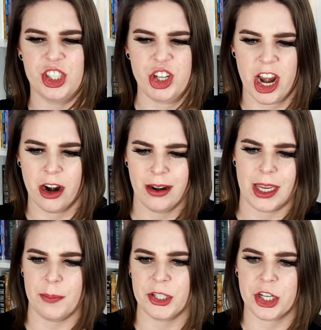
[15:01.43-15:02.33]
to share
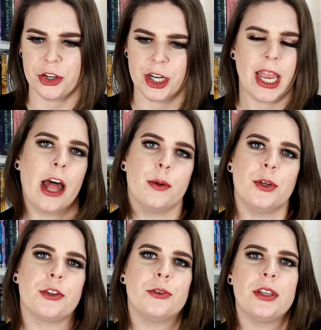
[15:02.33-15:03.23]
and keep each other
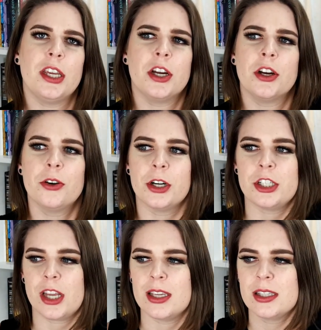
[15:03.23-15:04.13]
accountable through the year
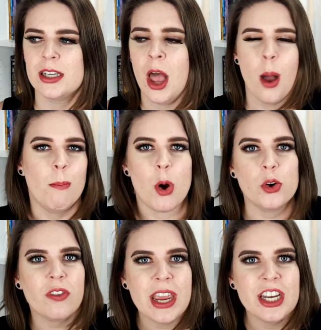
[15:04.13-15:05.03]
or just
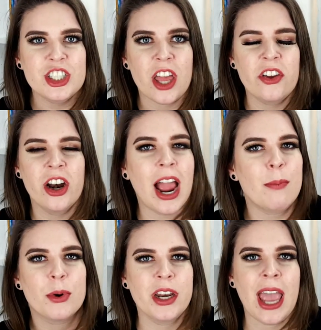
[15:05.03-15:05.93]
motivate each other.
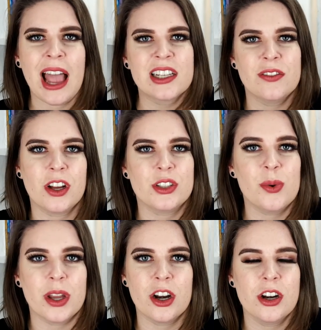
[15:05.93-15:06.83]
I'm pretty active on
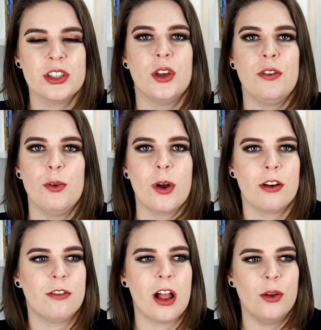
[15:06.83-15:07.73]
Twitter, so if you
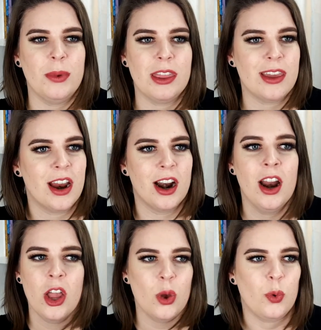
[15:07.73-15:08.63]
want to follow me
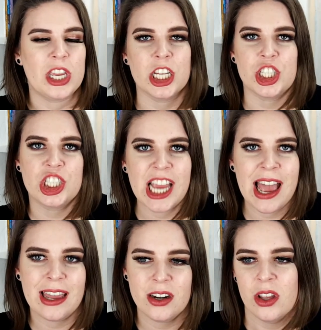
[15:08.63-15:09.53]
there, we can
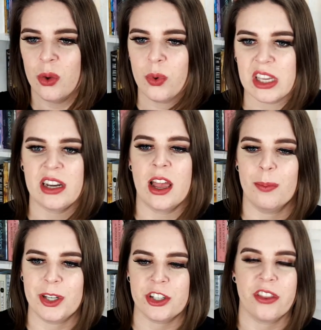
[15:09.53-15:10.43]
chat, we can
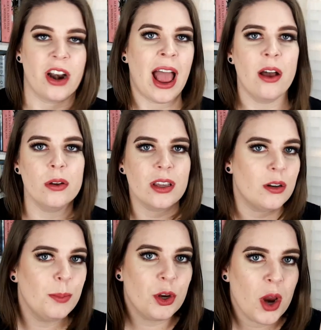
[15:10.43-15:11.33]
help each other out.
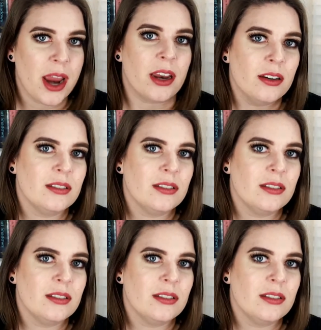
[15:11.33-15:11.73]
It'll be great.